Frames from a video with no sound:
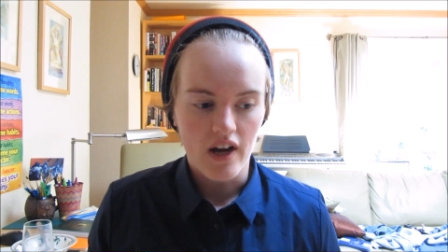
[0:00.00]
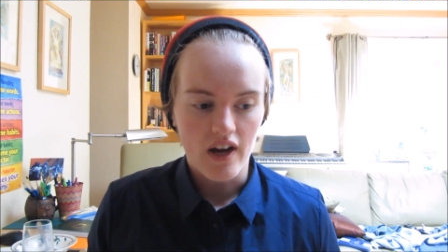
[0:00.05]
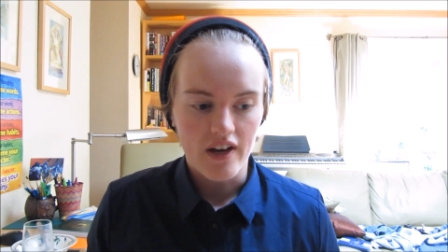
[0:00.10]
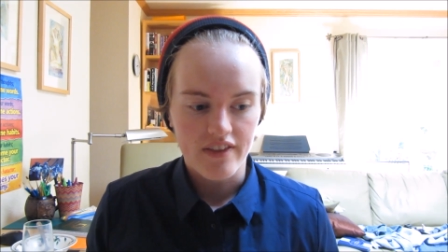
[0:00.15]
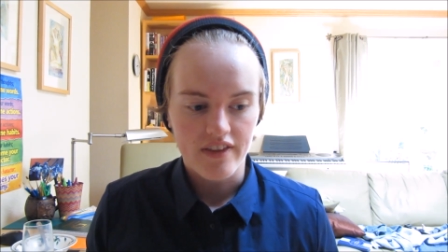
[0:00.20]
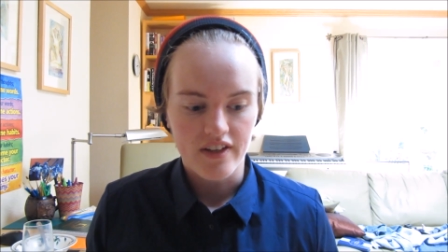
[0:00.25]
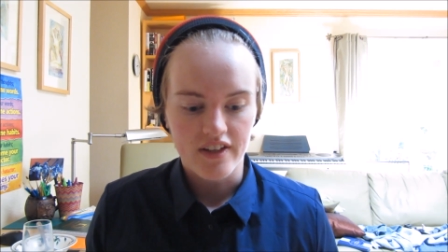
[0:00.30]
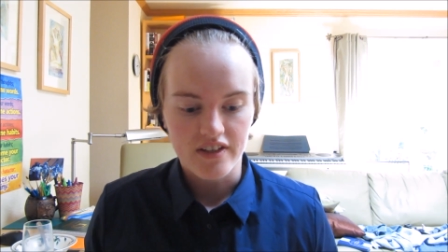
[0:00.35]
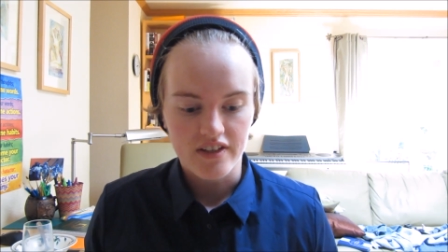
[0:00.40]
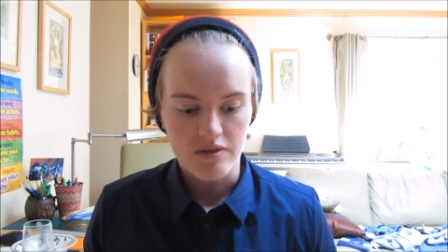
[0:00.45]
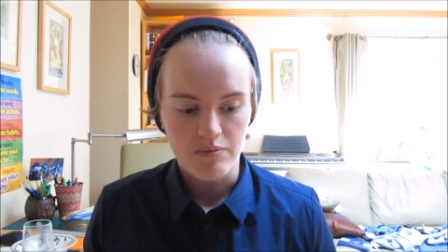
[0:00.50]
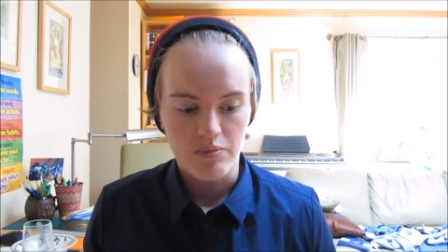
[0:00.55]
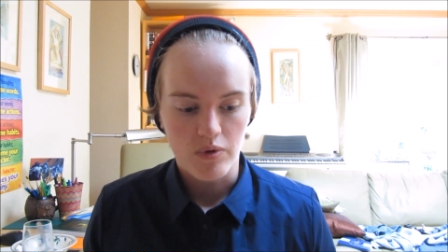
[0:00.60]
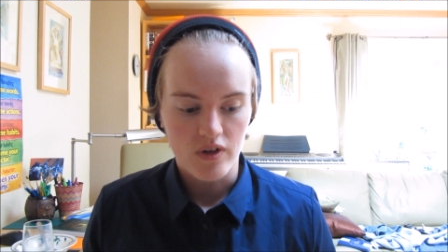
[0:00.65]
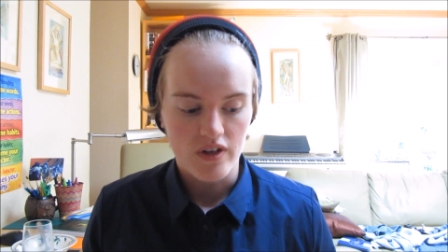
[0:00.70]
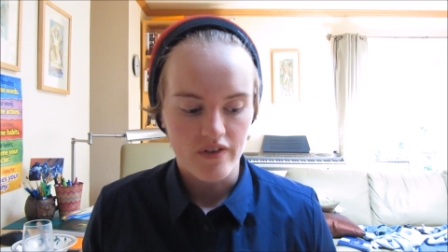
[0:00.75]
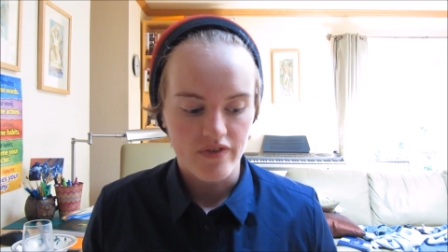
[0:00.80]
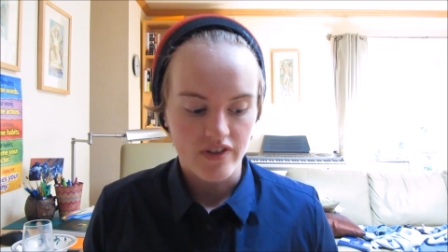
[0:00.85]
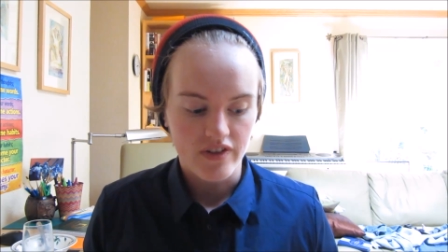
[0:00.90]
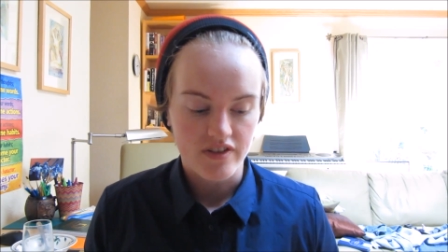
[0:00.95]
I think it's
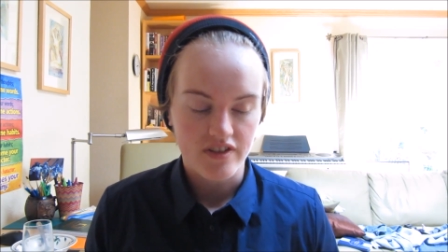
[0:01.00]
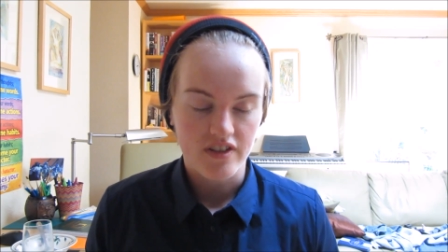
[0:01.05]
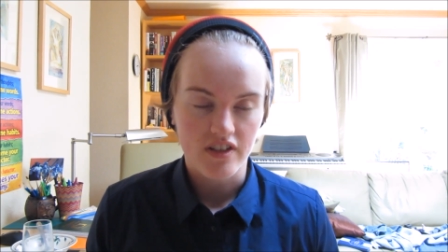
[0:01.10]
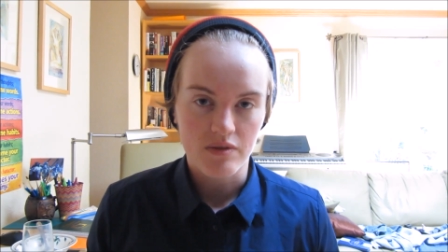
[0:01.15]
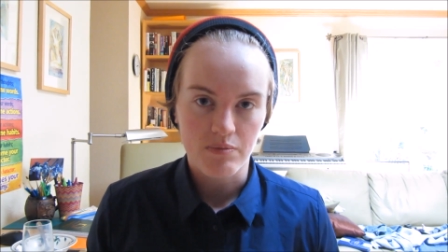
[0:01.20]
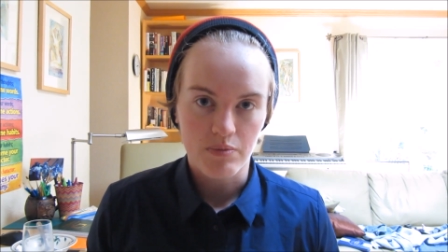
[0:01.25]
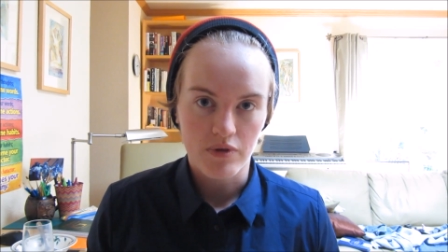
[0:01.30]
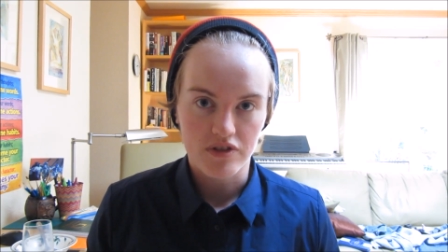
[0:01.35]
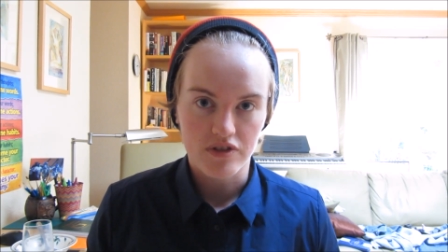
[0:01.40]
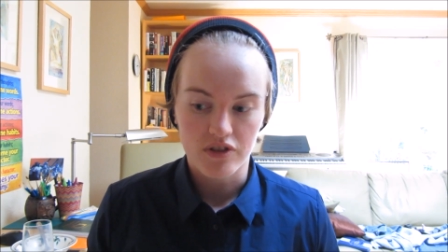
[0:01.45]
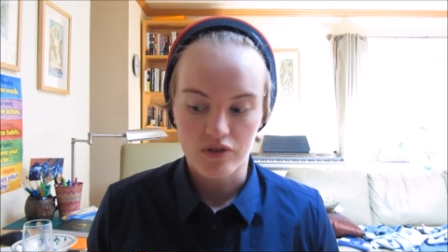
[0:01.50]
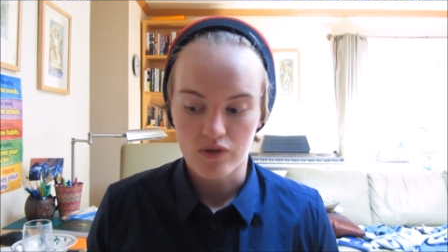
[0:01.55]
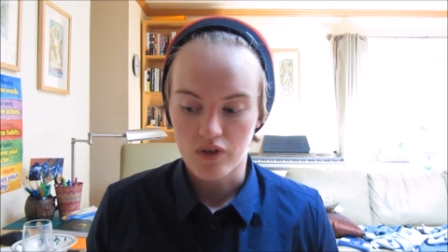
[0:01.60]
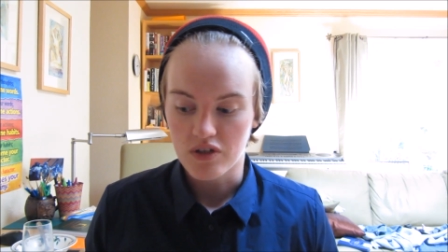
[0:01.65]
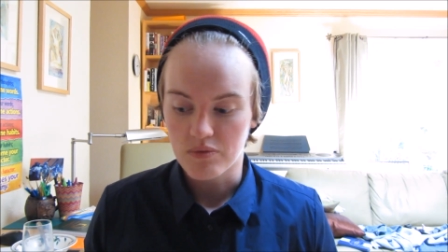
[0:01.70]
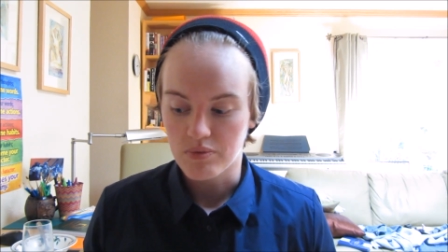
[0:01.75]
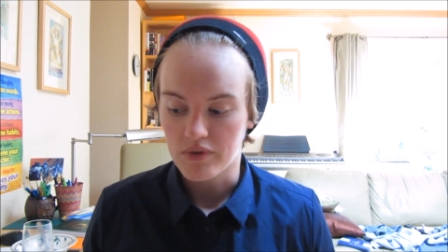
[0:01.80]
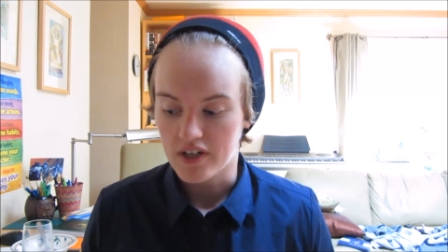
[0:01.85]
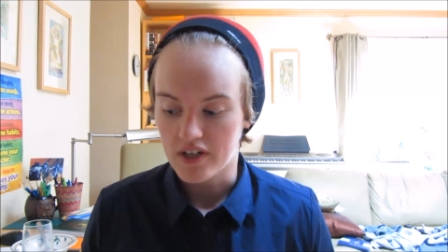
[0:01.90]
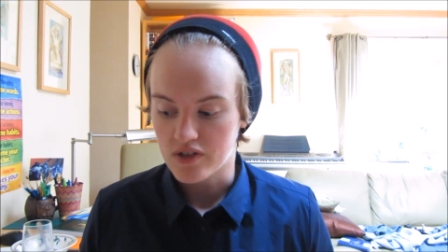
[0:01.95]
important if a cis person is
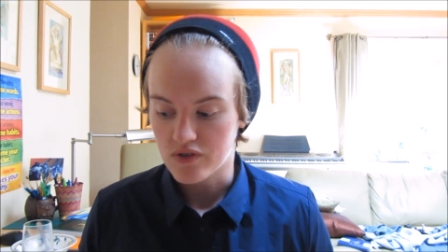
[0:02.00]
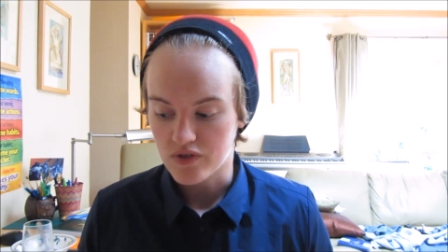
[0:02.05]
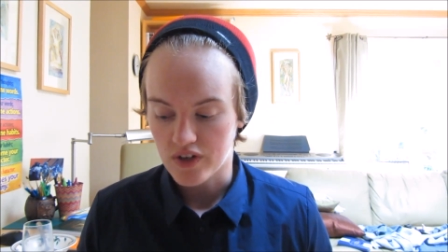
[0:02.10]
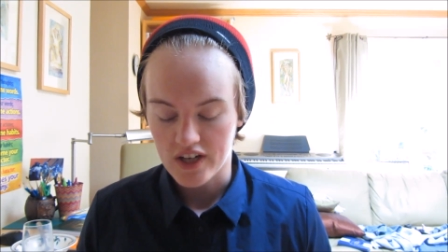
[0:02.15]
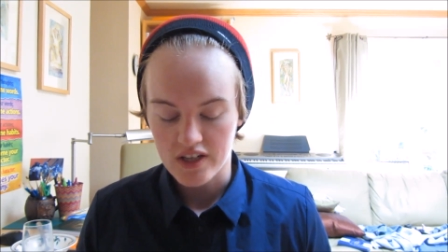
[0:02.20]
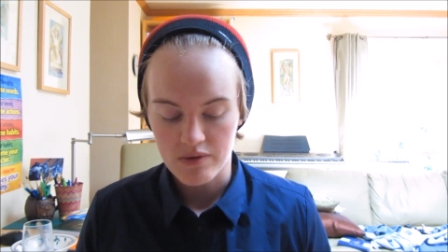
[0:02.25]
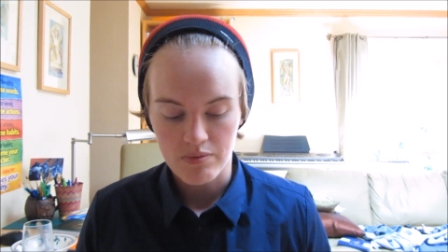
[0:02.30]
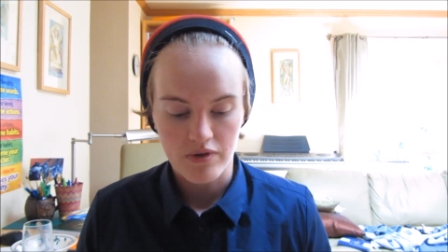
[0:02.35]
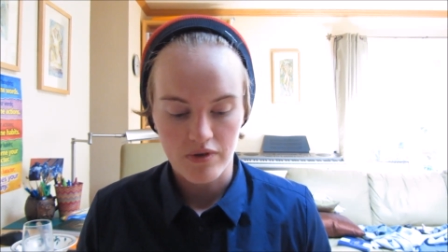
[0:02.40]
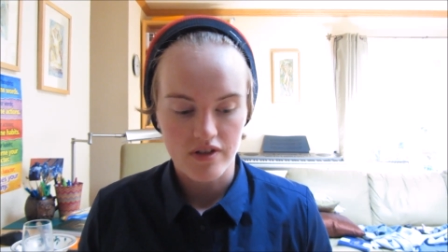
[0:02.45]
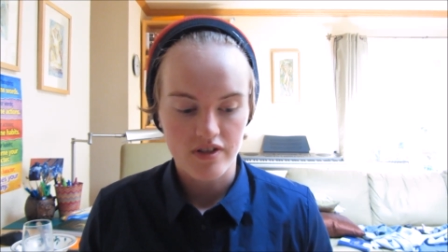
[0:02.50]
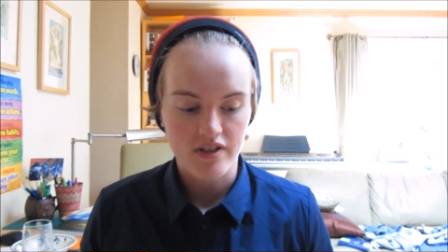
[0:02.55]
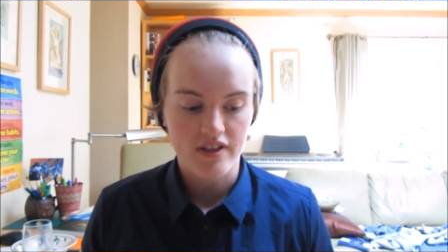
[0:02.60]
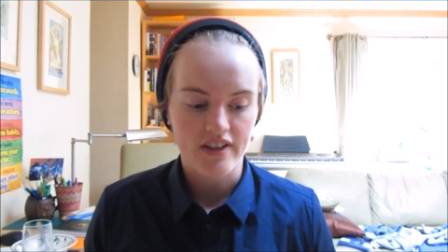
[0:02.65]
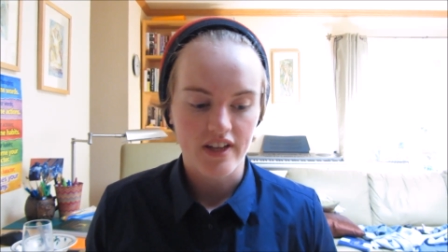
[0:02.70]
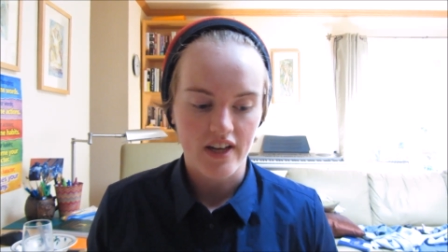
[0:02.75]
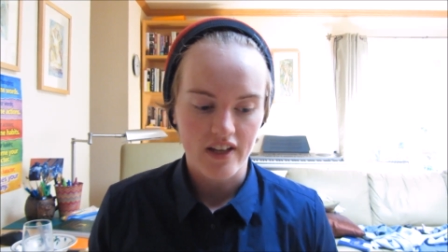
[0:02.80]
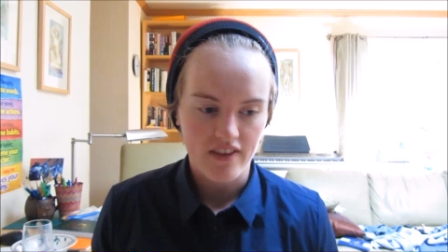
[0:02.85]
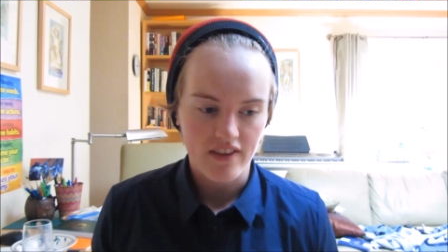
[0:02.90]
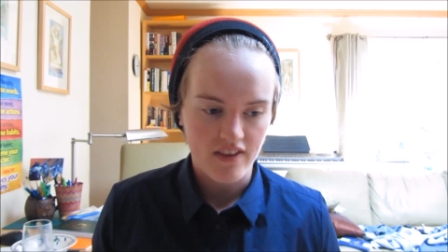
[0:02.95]
going to play a trans person
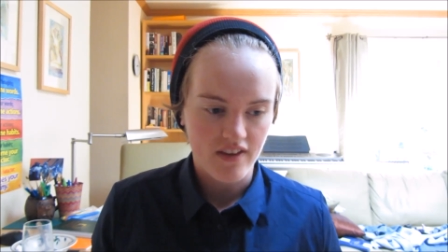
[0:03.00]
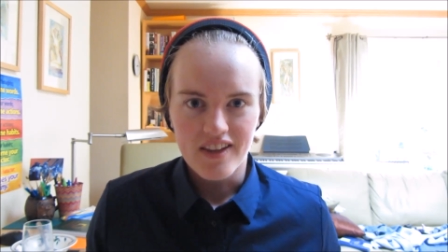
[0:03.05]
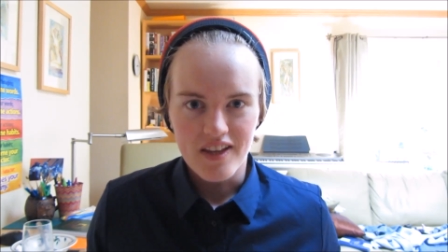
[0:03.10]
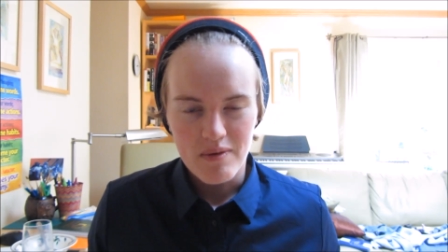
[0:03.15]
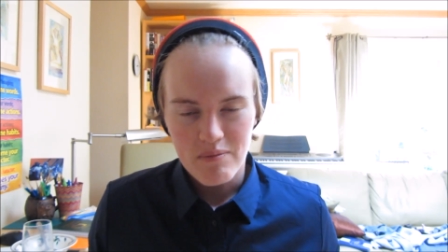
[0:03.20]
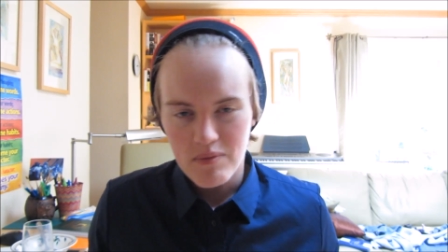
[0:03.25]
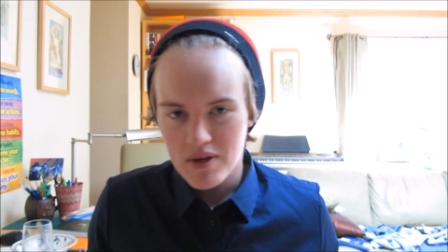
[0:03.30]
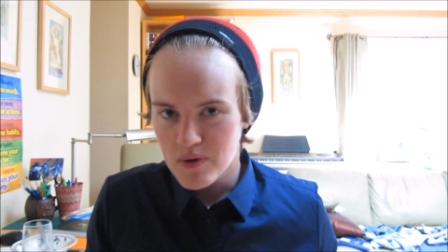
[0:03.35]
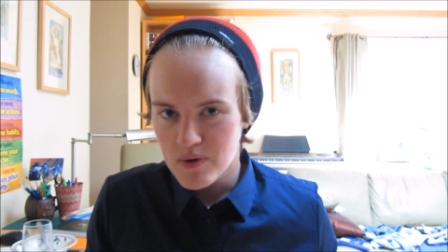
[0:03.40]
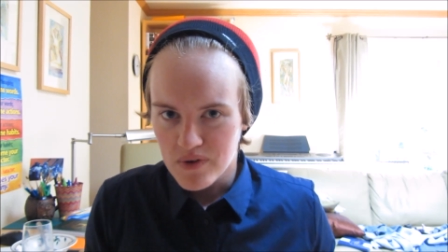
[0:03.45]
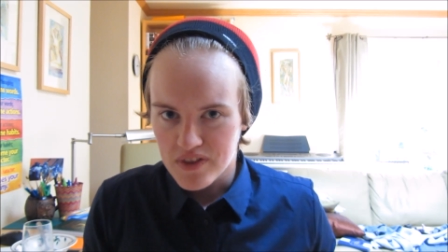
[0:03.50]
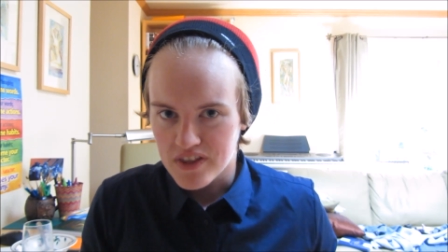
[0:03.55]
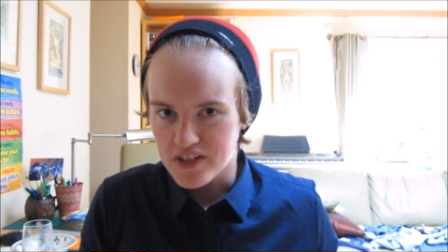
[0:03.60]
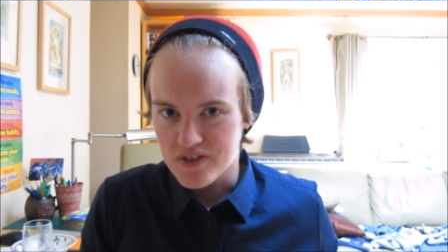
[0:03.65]
that they meet with